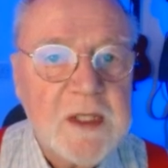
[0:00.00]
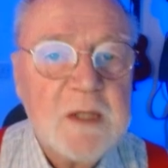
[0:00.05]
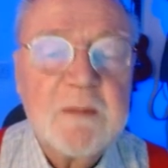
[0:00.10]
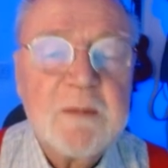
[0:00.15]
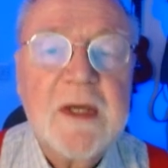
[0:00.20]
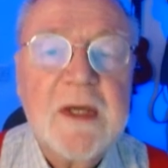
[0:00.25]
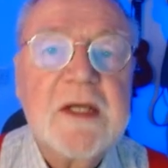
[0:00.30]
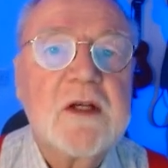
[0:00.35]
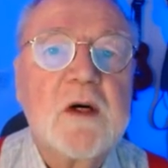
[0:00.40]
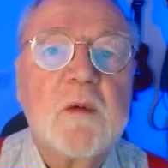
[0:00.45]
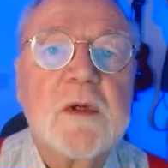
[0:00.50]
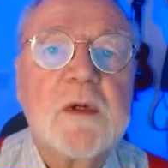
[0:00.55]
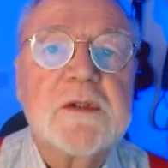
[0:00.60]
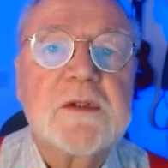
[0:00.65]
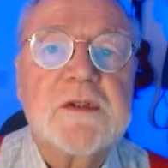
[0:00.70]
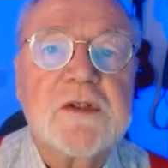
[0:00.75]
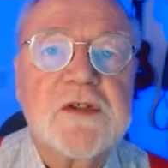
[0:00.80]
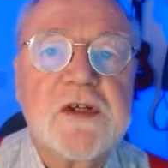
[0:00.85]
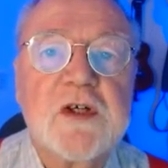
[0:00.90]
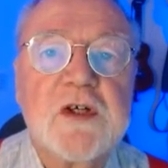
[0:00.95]
He may not
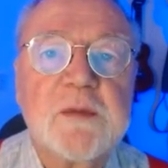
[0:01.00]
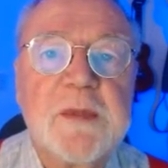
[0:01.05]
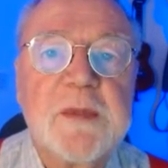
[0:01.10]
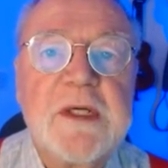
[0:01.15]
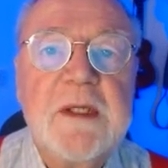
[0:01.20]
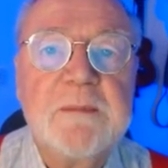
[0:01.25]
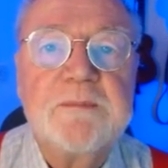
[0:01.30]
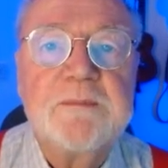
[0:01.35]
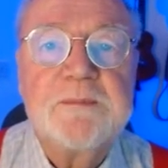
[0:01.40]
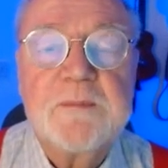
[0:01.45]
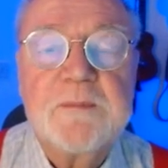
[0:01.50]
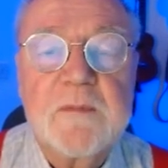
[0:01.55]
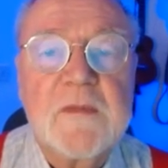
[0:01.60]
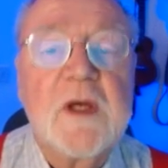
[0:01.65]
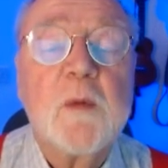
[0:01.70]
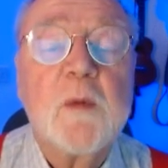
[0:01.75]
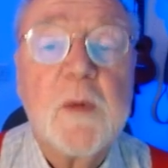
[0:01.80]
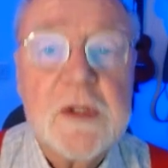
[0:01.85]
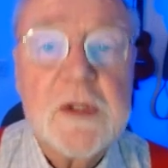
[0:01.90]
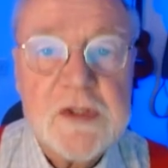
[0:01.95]
want to tell me,
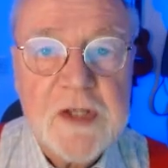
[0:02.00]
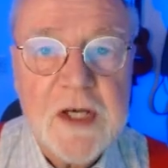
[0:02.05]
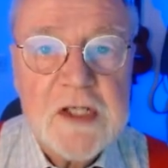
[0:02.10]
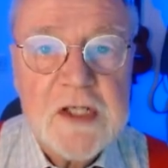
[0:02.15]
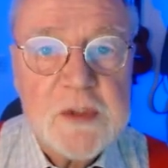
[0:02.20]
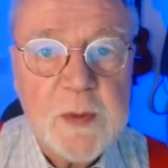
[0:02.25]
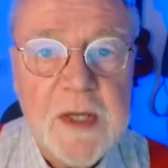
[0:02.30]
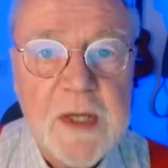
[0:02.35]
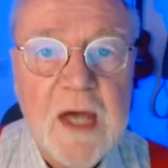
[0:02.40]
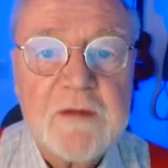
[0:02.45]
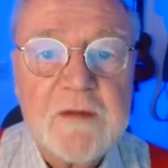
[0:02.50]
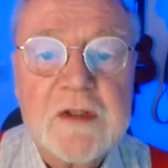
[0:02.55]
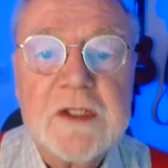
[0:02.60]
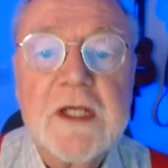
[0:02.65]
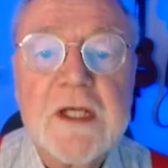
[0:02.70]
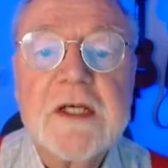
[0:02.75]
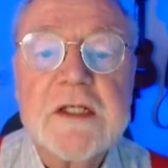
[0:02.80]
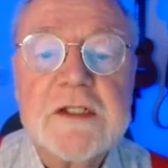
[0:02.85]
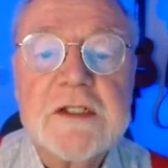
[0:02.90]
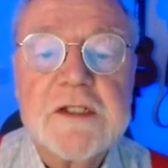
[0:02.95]
in which case we have a
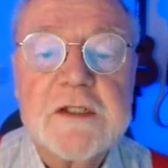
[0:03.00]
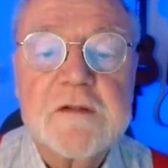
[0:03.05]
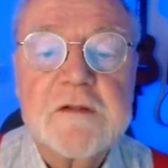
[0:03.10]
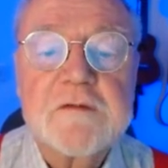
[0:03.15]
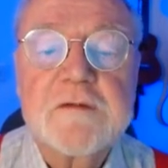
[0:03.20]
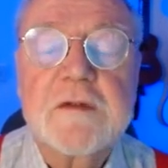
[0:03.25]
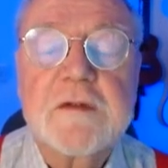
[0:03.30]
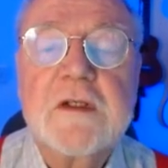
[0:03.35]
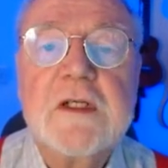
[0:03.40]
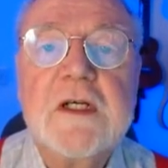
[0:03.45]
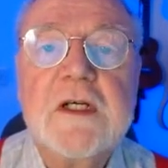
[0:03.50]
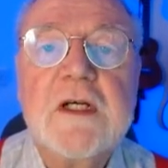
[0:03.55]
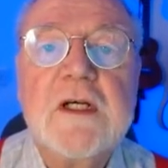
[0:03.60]
negative.